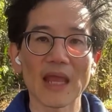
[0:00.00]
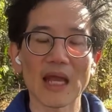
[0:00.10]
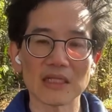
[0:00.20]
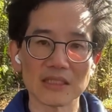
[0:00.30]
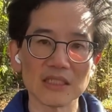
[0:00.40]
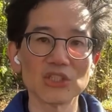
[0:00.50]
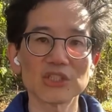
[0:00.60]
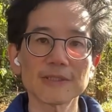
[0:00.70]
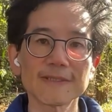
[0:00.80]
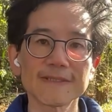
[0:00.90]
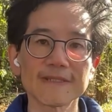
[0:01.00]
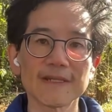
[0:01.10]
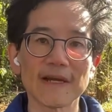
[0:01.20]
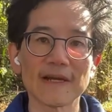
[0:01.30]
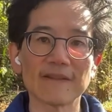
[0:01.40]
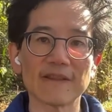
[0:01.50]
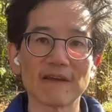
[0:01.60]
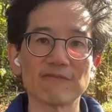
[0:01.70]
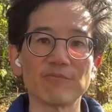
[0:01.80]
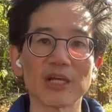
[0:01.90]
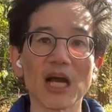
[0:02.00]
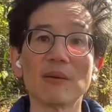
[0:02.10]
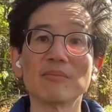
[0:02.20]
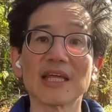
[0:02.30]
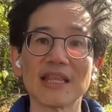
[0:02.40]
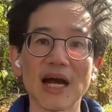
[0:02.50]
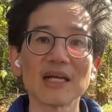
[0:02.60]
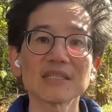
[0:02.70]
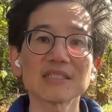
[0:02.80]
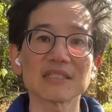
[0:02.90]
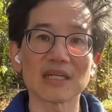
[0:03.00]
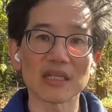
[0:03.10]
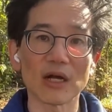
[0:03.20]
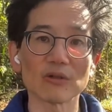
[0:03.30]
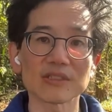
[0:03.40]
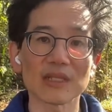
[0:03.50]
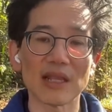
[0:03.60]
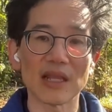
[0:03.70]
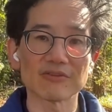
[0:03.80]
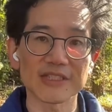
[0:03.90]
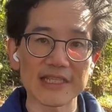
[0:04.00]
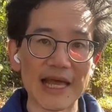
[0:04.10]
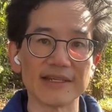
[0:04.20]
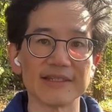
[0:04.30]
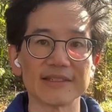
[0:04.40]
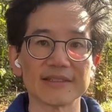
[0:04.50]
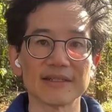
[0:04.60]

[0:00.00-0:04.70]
And teachers, they've become the last adults left standing,